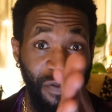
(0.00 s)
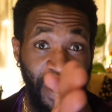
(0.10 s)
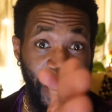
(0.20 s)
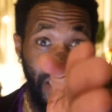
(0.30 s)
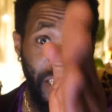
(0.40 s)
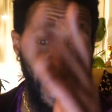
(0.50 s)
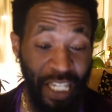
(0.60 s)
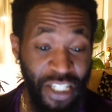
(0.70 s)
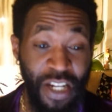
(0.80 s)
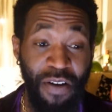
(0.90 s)

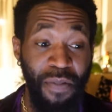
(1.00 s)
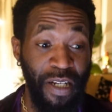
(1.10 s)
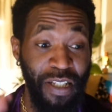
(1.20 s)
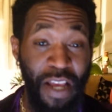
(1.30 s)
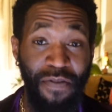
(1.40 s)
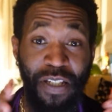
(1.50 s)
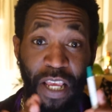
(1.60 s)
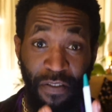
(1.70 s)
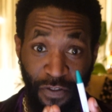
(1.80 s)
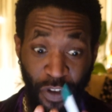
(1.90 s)
destination. Everybody doesn't have the
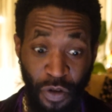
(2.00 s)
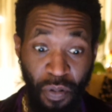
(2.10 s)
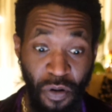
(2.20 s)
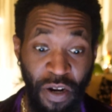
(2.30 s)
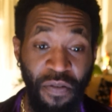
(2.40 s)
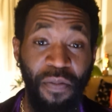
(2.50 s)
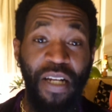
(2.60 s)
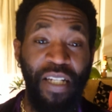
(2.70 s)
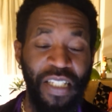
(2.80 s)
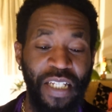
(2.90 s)
same viewpoint.
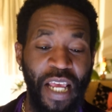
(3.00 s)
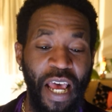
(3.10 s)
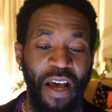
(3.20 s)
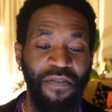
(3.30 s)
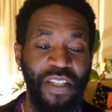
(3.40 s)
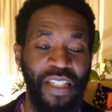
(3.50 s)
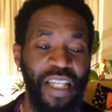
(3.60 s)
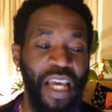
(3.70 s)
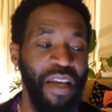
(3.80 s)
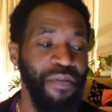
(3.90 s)
Everybody doesn't have the
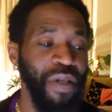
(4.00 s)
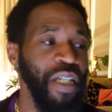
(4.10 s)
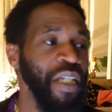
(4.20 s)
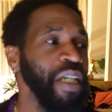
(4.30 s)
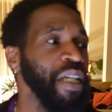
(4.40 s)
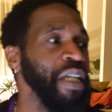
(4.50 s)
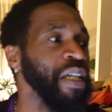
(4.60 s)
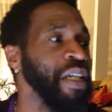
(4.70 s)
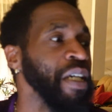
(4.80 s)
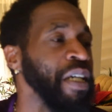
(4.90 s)
same.
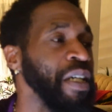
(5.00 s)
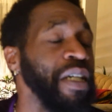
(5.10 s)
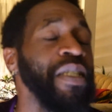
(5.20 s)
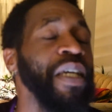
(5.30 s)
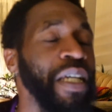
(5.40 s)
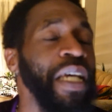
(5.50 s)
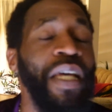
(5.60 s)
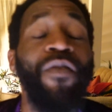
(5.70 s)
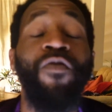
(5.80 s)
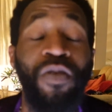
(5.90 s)
Because
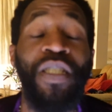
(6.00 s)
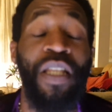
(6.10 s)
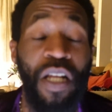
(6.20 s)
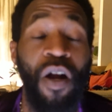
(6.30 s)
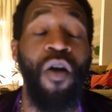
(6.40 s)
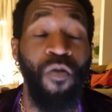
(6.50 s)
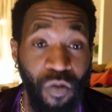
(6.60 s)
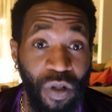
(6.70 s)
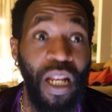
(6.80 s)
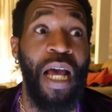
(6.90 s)
again, there are
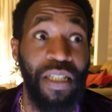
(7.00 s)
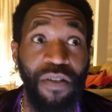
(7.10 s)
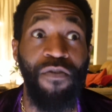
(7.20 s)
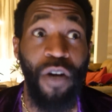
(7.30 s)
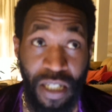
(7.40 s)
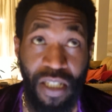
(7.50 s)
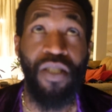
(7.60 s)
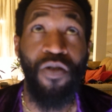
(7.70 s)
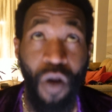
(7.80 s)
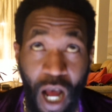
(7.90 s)
lots of
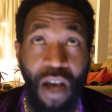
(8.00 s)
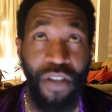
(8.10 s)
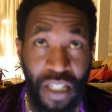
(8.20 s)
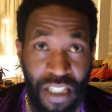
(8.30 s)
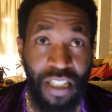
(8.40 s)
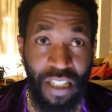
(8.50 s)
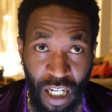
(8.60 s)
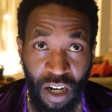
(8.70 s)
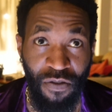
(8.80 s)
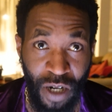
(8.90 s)
races who obviously
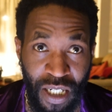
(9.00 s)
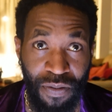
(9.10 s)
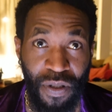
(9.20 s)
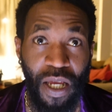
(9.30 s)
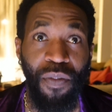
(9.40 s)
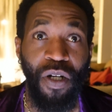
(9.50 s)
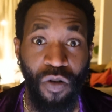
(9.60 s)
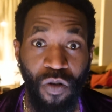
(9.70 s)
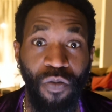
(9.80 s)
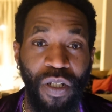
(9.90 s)
love race play, but
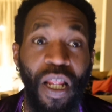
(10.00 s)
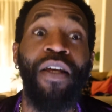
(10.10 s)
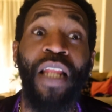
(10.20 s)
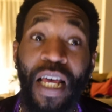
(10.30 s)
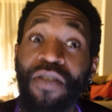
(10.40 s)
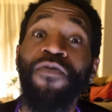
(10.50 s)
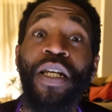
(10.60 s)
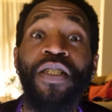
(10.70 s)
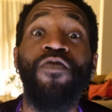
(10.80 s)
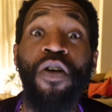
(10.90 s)
lots of
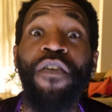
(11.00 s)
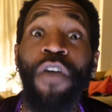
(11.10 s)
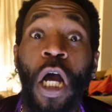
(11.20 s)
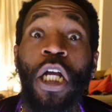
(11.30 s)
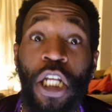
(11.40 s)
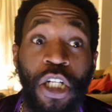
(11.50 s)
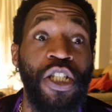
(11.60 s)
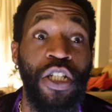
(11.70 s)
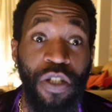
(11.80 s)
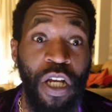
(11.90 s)
races want to fuck
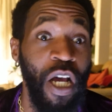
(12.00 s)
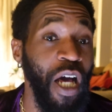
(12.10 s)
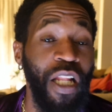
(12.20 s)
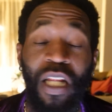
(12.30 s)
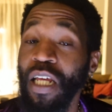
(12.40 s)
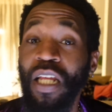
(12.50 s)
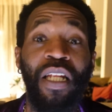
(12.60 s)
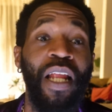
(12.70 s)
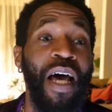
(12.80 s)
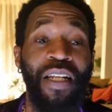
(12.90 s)
niggers, and a
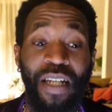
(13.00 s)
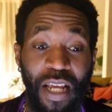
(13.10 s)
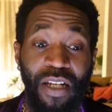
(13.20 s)
lot of